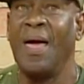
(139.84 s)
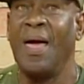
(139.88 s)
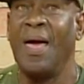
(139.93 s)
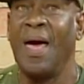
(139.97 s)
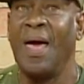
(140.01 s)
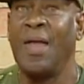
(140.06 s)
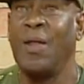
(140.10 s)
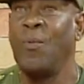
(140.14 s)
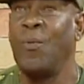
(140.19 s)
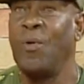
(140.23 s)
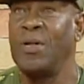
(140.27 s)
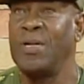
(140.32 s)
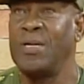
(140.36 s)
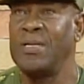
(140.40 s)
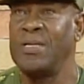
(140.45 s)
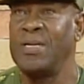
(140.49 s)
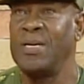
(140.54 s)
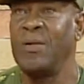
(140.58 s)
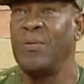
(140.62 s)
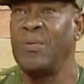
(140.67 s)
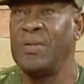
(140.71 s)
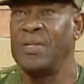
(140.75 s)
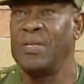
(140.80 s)
And you want to
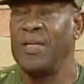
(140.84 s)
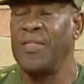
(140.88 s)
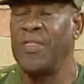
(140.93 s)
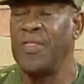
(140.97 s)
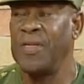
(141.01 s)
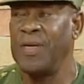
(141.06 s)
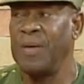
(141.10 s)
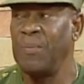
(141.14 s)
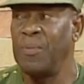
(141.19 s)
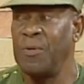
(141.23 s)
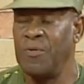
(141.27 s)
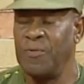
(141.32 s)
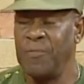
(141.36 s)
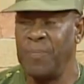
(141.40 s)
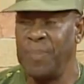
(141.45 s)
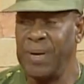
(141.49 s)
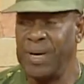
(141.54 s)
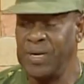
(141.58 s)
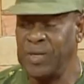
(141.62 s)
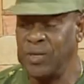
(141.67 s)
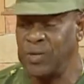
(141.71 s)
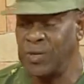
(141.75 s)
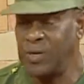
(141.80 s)
deal with the theme of
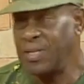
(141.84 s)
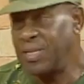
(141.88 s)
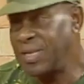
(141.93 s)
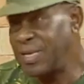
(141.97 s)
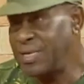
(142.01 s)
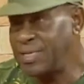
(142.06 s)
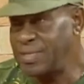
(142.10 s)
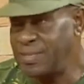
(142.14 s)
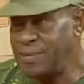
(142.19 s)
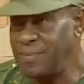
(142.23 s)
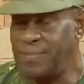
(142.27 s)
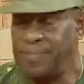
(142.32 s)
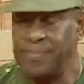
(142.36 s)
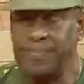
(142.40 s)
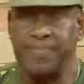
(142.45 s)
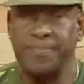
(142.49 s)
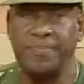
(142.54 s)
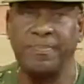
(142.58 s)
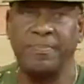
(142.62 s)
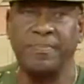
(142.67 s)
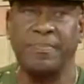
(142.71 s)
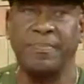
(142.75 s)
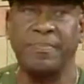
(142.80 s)
patriotism.
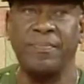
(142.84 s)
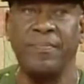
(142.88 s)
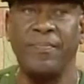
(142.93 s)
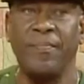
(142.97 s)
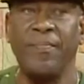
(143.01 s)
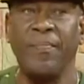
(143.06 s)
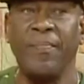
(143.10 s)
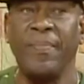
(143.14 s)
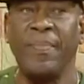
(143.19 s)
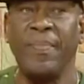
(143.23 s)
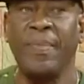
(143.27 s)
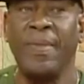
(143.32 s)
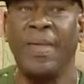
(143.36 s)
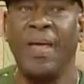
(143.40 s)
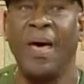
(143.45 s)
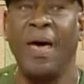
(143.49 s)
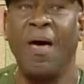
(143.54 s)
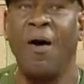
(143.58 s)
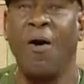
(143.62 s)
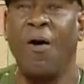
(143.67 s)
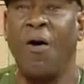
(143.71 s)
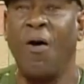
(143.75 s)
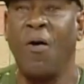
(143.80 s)

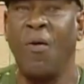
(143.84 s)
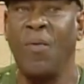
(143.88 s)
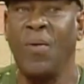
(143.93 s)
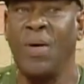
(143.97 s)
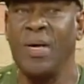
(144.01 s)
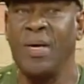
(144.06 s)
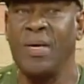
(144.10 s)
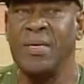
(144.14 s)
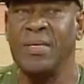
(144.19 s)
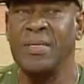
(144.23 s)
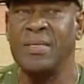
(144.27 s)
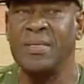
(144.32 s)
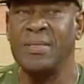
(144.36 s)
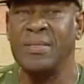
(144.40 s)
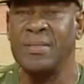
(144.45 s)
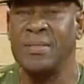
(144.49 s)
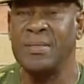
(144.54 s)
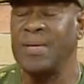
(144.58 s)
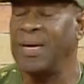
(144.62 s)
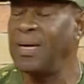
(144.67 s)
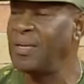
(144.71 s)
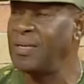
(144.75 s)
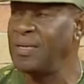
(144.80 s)
I
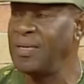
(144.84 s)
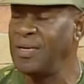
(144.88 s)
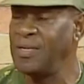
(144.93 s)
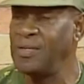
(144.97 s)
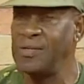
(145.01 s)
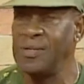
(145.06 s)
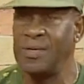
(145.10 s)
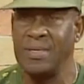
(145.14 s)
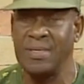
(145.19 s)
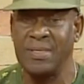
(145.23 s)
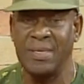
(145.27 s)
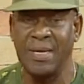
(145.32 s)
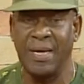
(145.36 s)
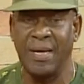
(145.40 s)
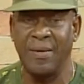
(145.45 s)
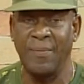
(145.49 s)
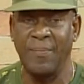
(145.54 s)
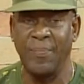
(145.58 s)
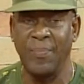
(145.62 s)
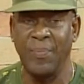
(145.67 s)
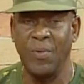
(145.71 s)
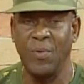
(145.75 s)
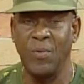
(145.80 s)
always tell teachers that
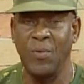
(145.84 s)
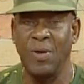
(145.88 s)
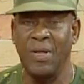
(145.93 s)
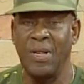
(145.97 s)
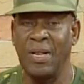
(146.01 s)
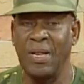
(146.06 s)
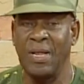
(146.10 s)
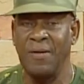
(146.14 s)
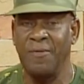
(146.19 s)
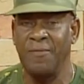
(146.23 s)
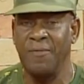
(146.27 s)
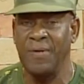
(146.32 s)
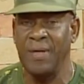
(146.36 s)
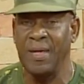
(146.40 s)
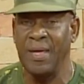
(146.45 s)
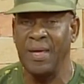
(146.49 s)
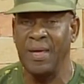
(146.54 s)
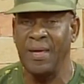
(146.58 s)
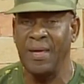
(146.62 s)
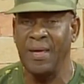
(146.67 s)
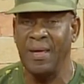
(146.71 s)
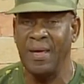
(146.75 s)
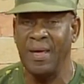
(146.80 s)
we're
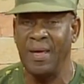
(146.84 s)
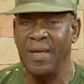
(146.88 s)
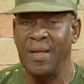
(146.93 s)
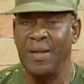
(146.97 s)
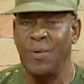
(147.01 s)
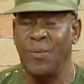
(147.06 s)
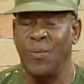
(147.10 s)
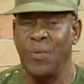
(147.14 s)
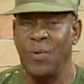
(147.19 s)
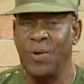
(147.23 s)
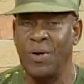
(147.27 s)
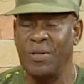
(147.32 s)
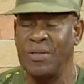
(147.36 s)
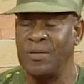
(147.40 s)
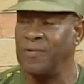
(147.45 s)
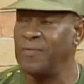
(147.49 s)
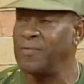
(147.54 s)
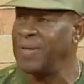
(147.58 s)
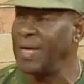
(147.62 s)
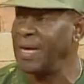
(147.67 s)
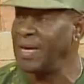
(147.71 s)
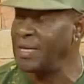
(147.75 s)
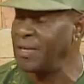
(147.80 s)
living in a world of
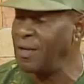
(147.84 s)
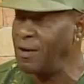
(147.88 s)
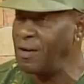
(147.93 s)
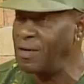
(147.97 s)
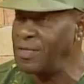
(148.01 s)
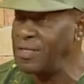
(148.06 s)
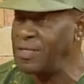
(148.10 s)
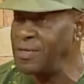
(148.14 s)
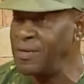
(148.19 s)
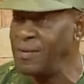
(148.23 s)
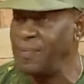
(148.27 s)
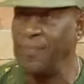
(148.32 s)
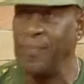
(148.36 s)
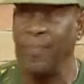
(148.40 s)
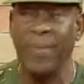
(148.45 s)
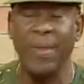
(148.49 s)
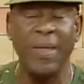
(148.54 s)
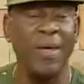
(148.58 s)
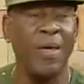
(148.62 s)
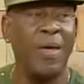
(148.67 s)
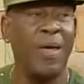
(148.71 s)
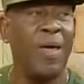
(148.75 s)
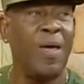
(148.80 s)
technology
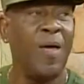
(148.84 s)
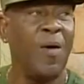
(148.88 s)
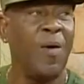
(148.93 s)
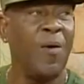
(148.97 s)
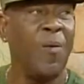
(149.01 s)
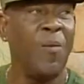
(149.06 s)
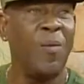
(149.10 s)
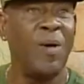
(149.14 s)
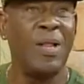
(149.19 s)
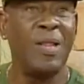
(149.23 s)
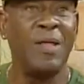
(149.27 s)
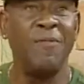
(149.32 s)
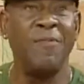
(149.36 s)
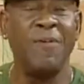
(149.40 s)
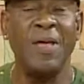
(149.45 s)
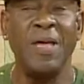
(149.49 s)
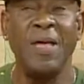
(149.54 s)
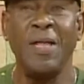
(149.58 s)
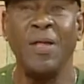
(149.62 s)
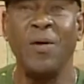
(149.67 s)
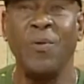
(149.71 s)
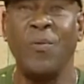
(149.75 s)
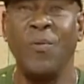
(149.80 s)
we're
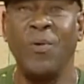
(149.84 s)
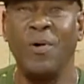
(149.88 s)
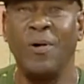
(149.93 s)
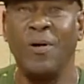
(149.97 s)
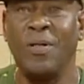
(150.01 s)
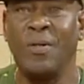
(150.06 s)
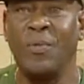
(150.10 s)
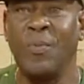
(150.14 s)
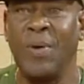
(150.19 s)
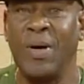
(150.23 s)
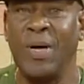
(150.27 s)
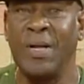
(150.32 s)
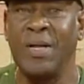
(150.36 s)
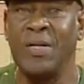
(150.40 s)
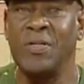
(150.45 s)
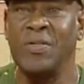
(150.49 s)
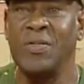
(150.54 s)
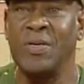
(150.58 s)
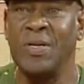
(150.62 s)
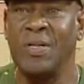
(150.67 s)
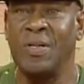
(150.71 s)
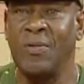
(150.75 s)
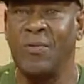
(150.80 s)
living in a world where the
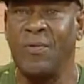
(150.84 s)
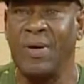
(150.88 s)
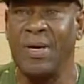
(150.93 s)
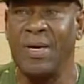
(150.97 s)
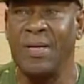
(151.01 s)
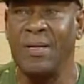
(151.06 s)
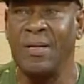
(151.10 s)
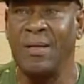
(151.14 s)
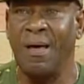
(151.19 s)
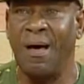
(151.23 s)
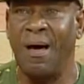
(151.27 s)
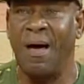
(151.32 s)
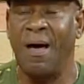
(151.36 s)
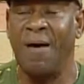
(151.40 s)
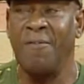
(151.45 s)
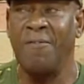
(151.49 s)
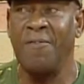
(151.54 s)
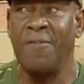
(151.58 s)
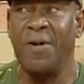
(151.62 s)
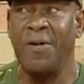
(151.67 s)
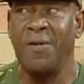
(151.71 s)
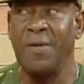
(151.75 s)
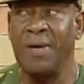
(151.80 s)
children are
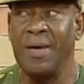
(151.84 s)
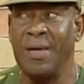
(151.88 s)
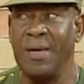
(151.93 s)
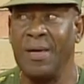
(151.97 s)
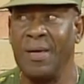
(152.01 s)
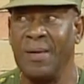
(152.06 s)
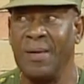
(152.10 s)
very